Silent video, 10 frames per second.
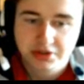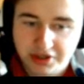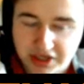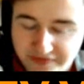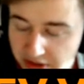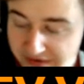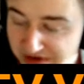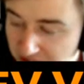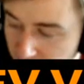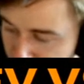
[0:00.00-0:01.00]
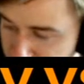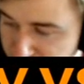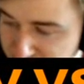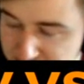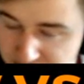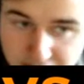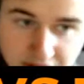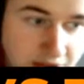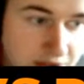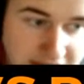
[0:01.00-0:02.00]
If you have any questions,
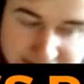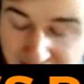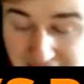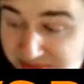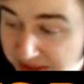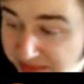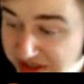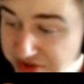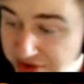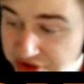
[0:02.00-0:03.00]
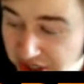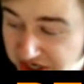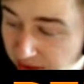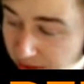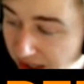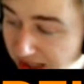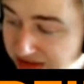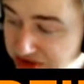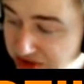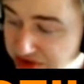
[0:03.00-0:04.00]
type them into the chat. I will
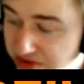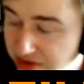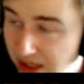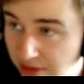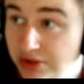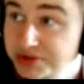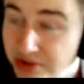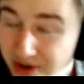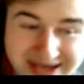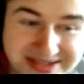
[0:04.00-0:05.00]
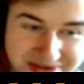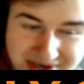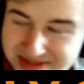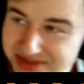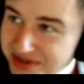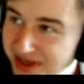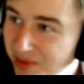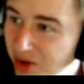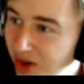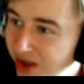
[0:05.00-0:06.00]
answer. I will try to answer
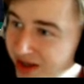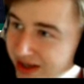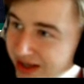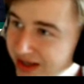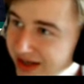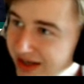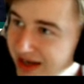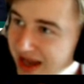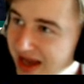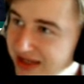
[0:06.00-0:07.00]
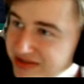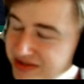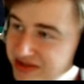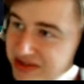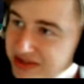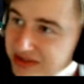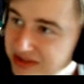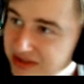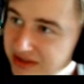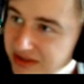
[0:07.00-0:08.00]
them all. And
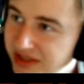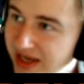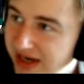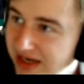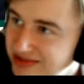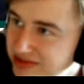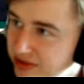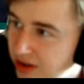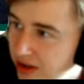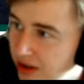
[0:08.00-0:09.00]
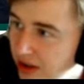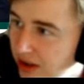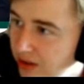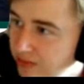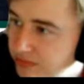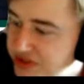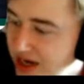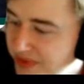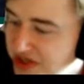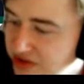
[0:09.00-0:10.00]
yeah, guys,
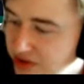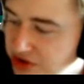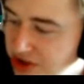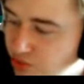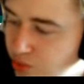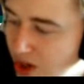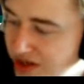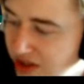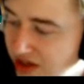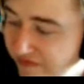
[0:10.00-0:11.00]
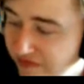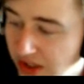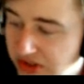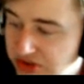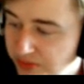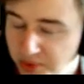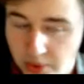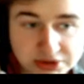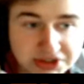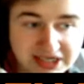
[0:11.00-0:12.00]
type into the chat 1 if you are
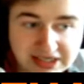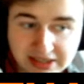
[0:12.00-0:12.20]
supporting